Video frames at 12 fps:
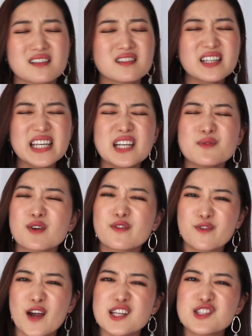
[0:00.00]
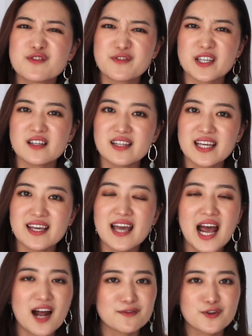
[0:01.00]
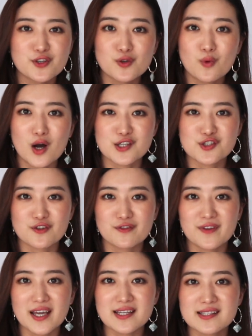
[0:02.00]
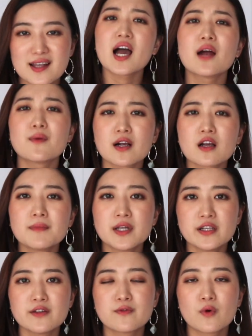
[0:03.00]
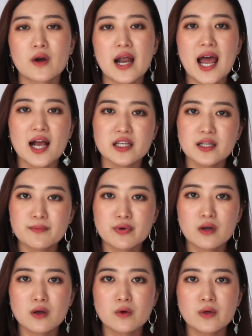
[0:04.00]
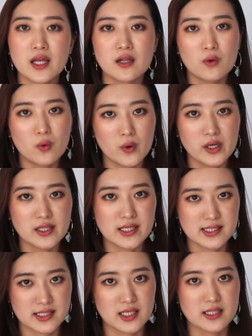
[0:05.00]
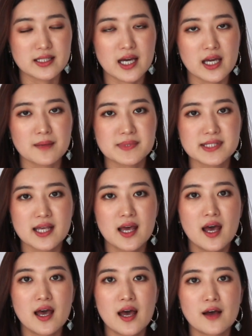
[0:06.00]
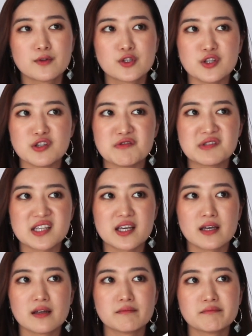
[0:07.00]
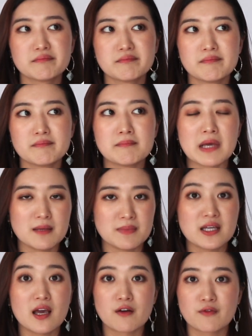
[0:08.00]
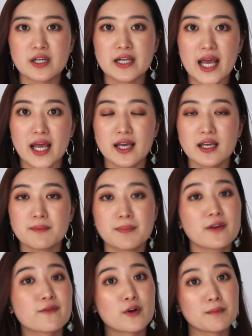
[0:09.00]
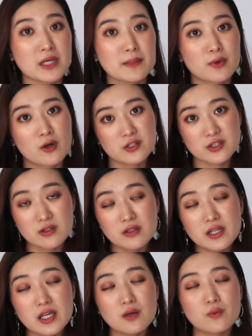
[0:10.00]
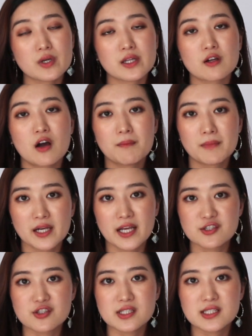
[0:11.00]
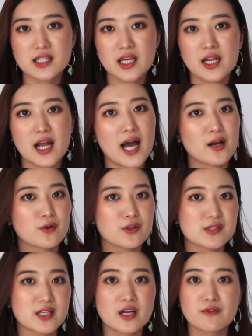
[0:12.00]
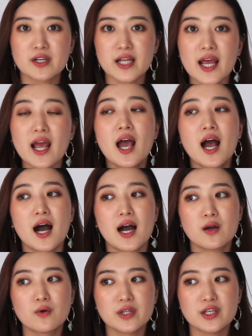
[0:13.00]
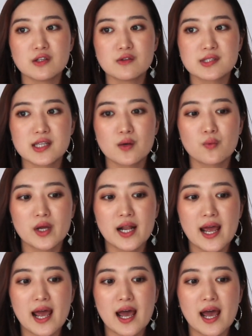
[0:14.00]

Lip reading: clean, refreshed feeling after you wash your face. I recommend it for acne-prone and oily skin types to use it maybe every day. But for me personally, with combination skin, I don't use it every day. I only use it when I